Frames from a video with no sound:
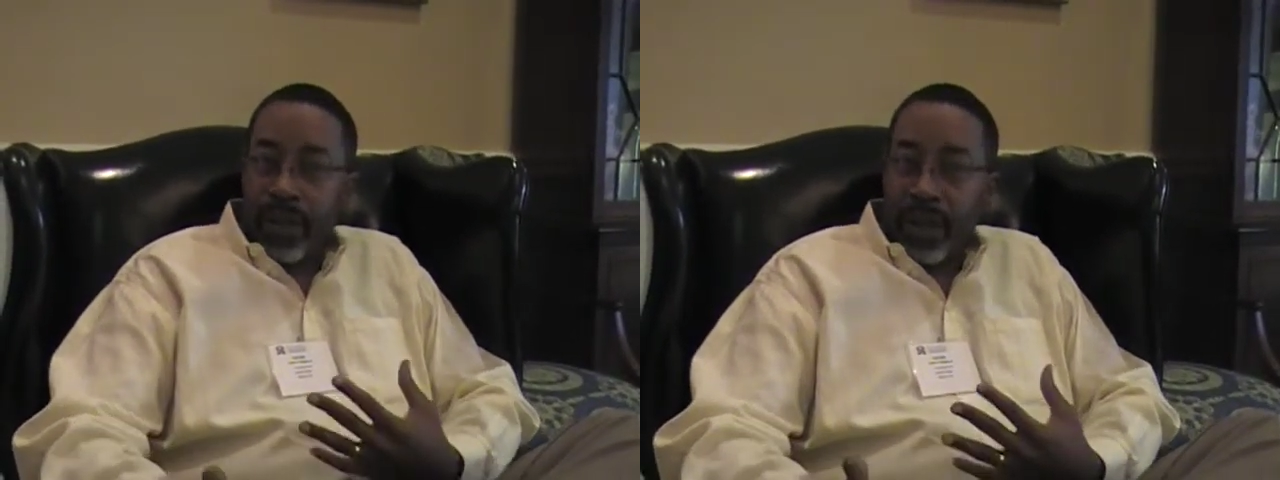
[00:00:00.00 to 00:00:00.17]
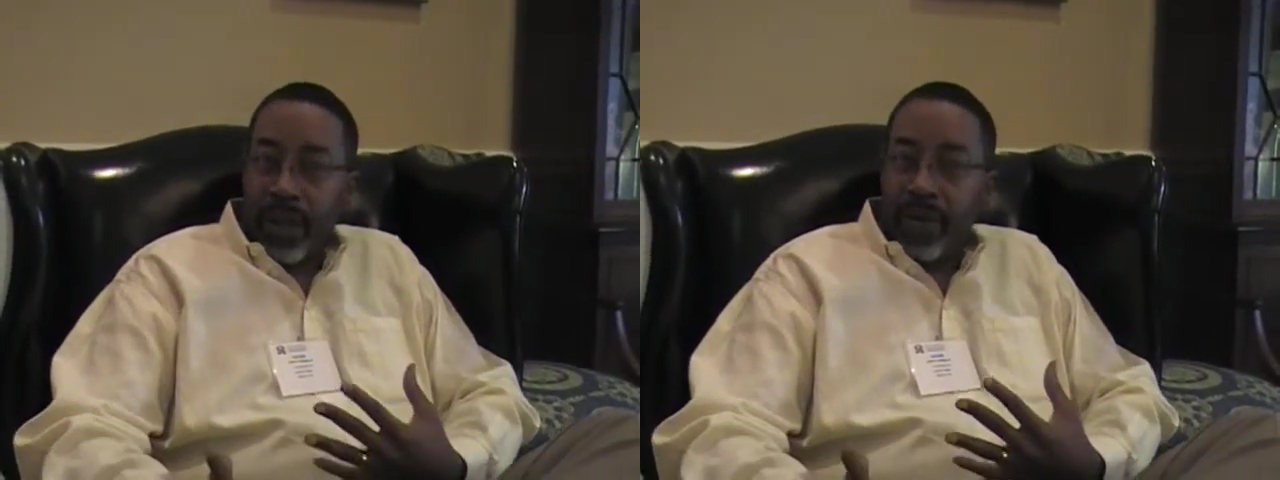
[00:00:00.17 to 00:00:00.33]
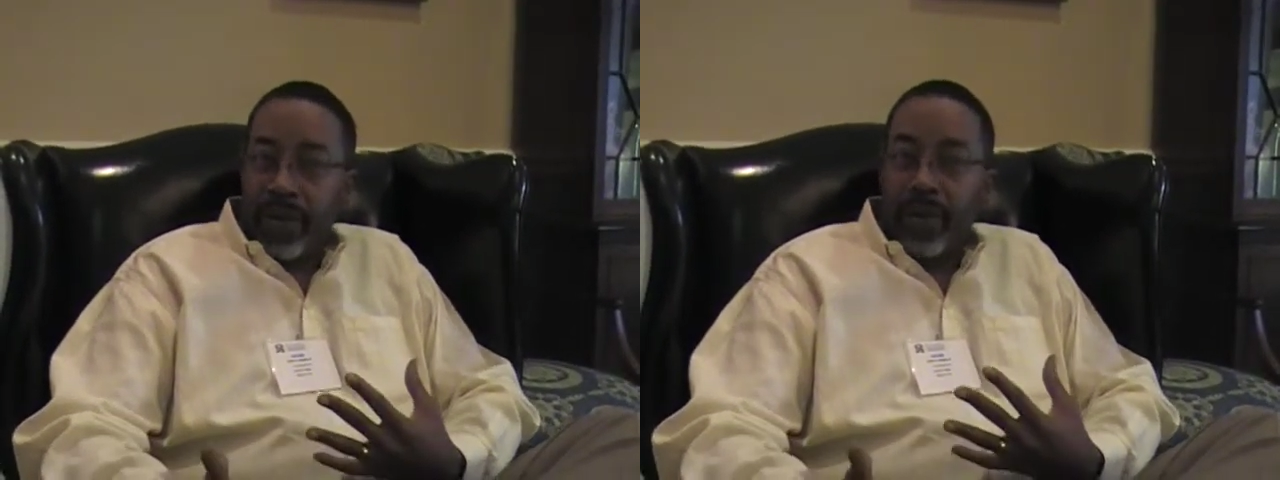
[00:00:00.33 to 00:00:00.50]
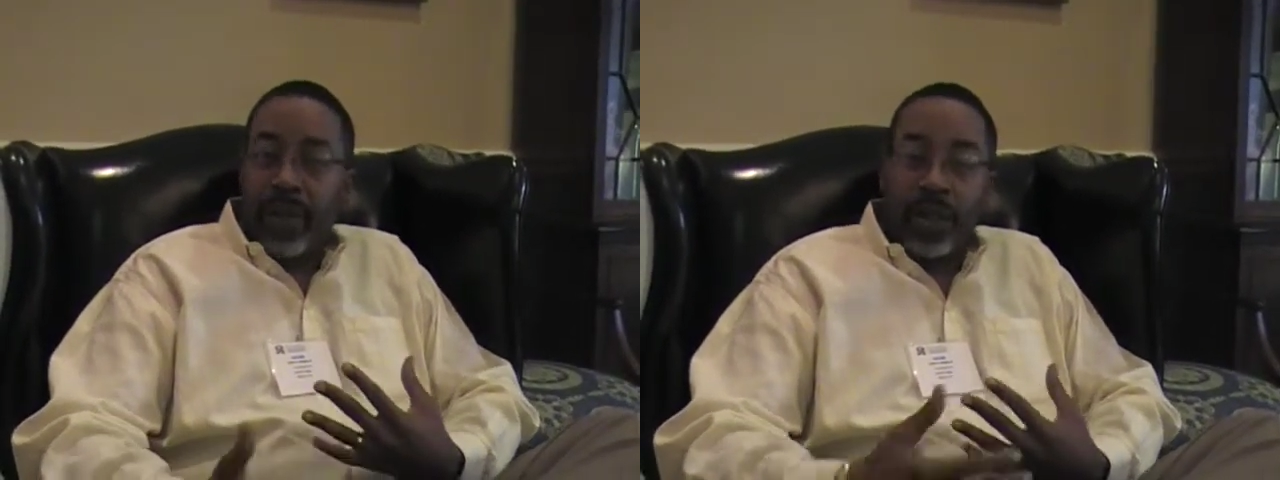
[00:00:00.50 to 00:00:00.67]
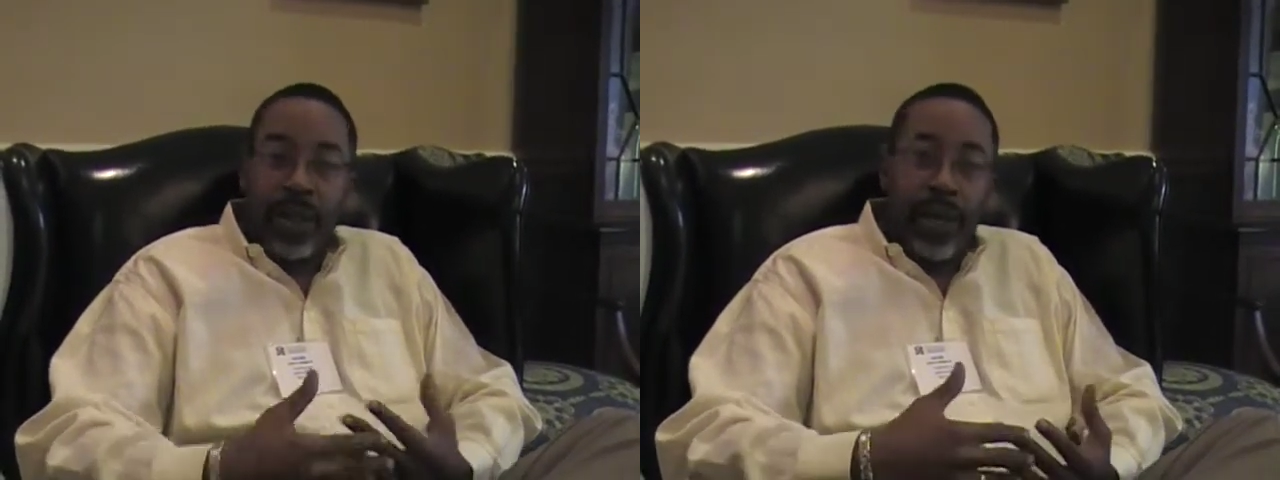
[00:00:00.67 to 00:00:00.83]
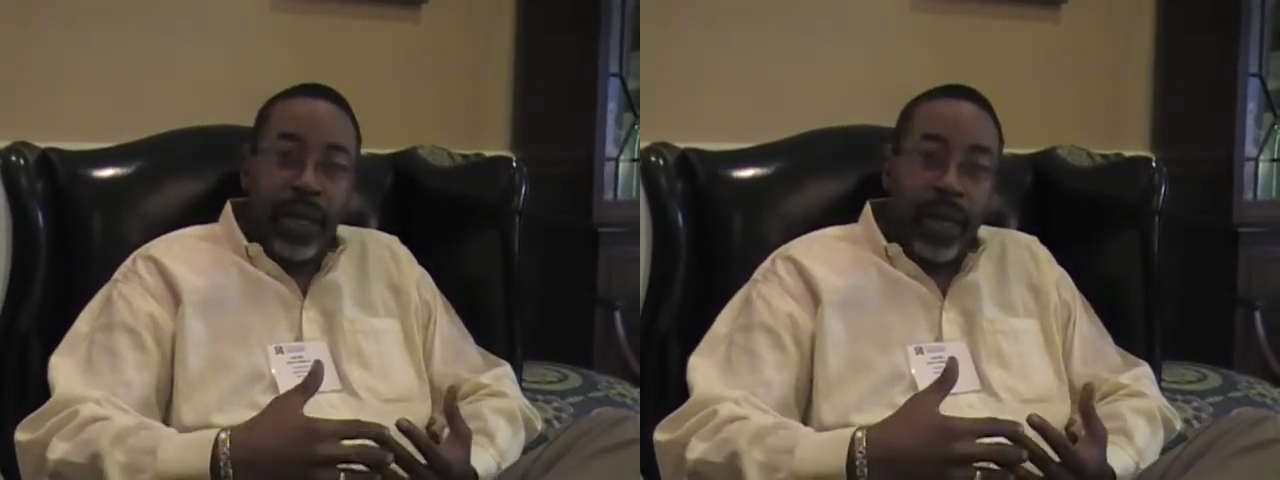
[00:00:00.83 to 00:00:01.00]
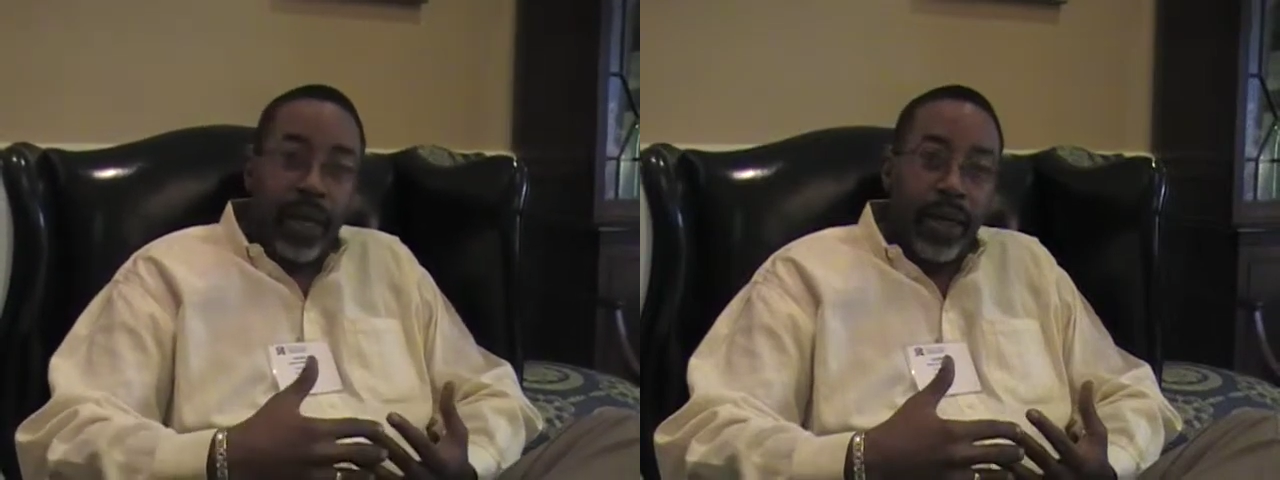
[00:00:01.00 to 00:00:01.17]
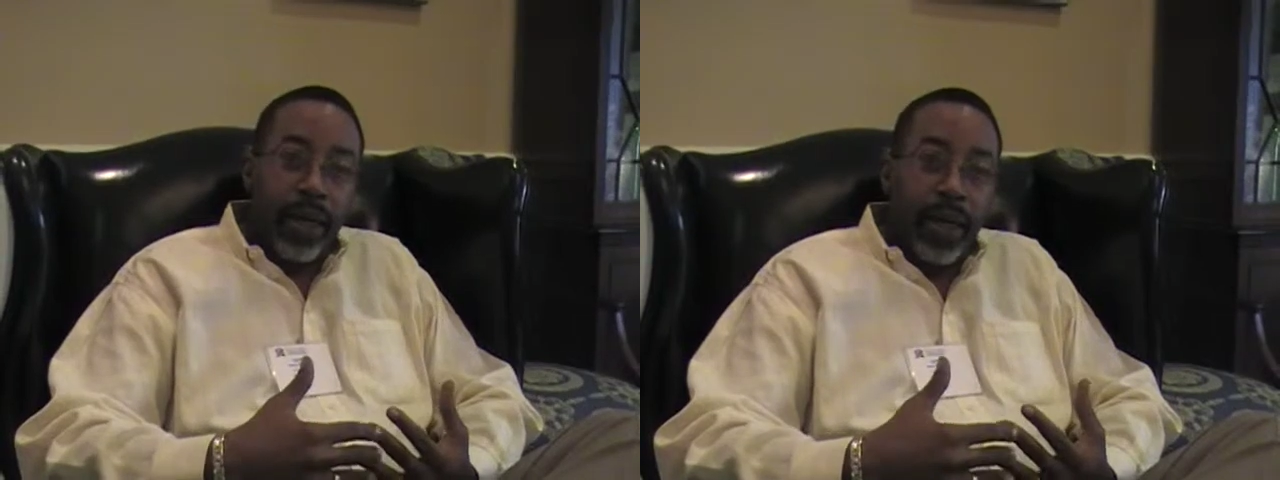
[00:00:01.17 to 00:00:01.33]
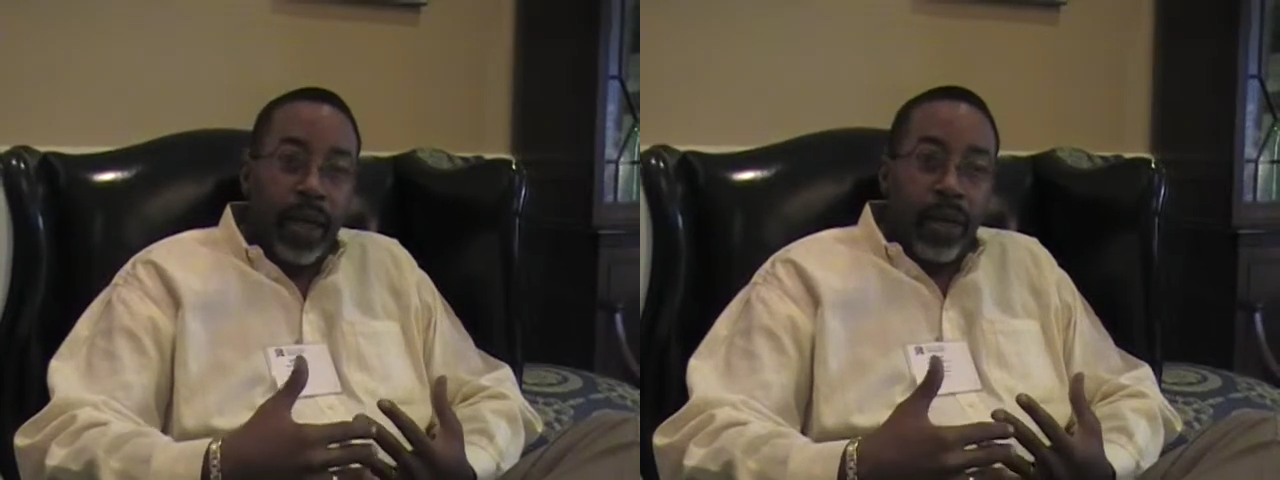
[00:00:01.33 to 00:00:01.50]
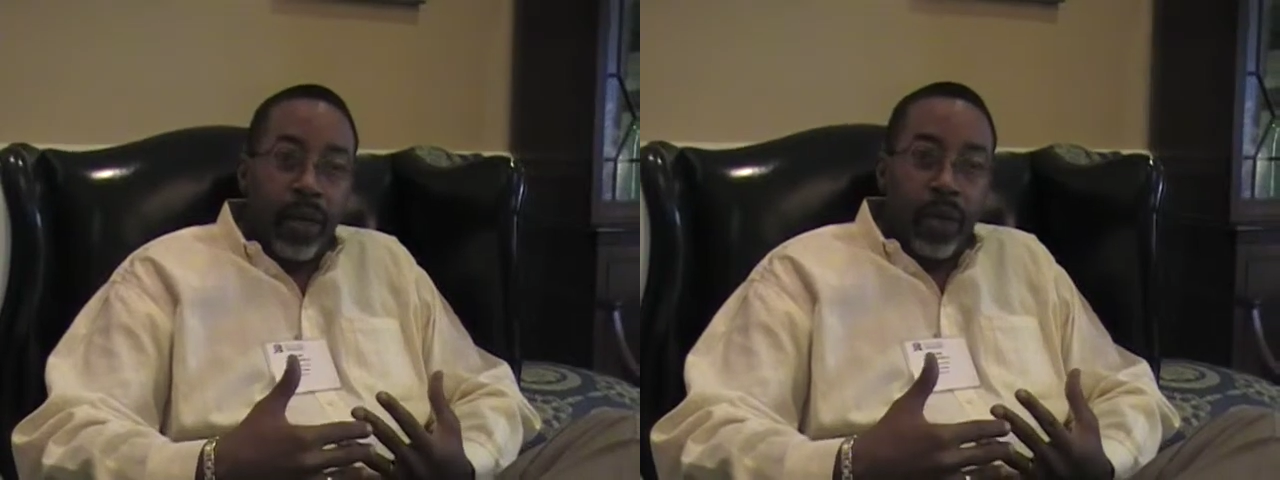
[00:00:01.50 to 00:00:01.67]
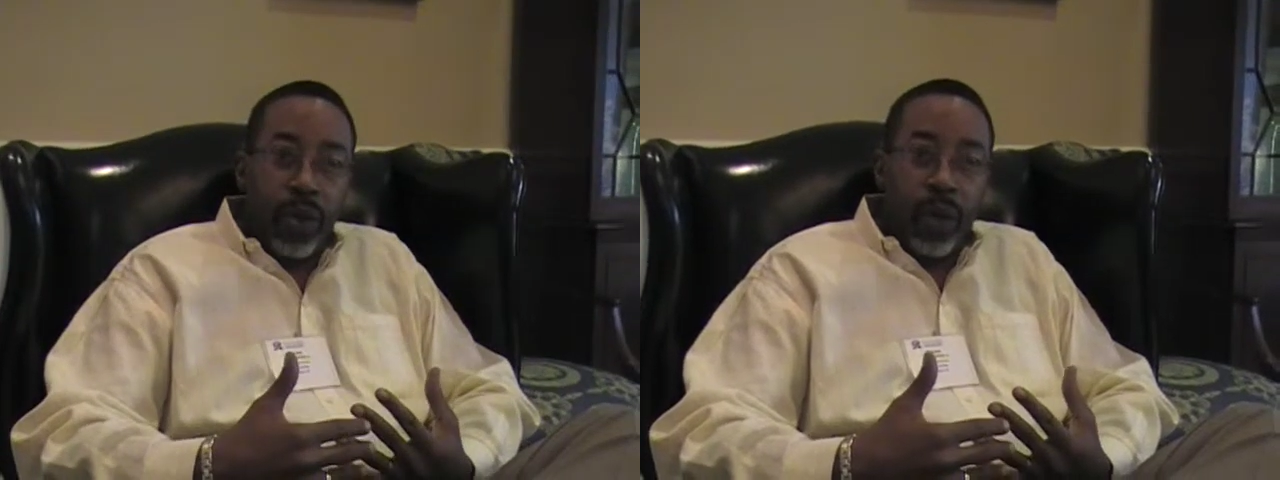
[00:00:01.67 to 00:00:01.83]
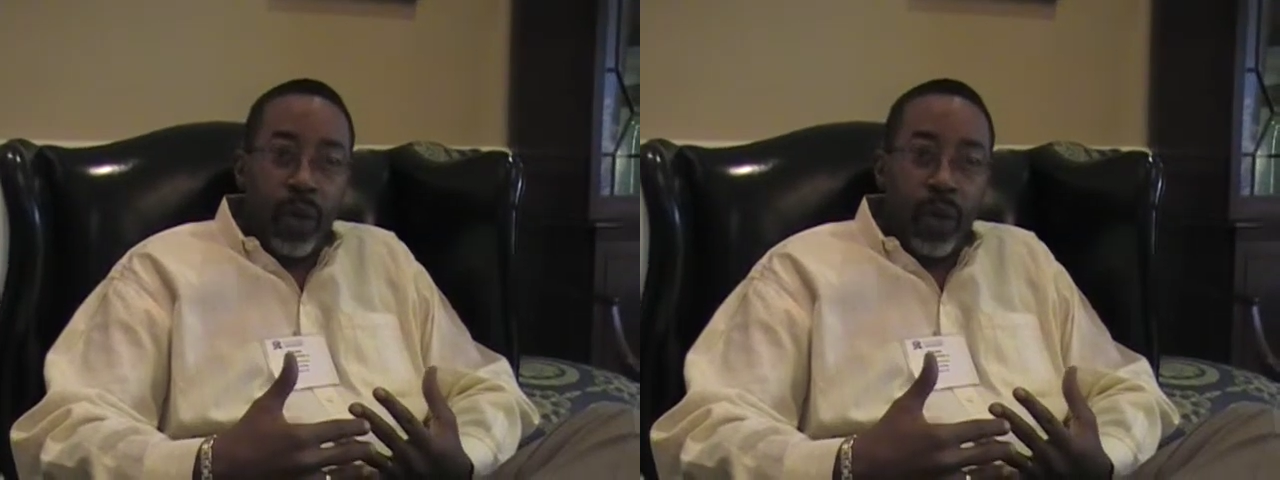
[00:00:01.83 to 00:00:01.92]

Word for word: conference and to